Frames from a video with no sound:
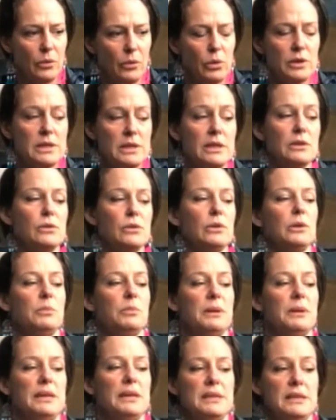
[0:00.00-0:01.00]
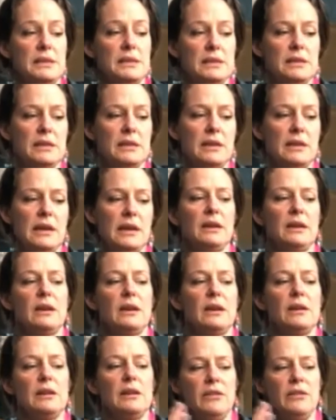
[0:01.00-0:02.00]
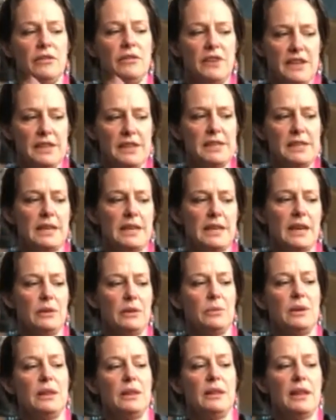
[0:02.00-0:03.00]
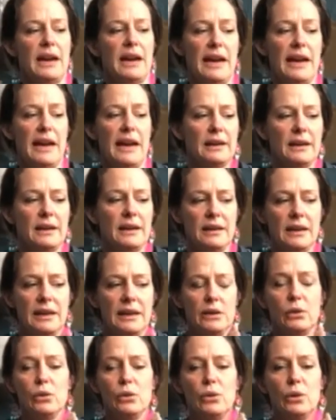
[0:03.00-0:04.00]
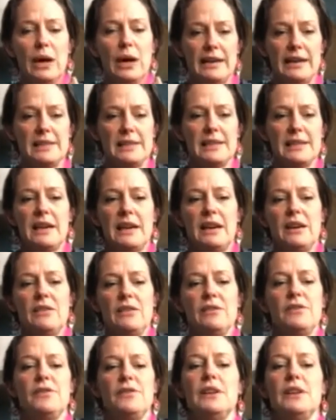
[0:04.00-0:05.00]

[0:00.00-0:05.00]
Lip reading: I wanted all the pieces to then kind of fit together with that, and they all had to have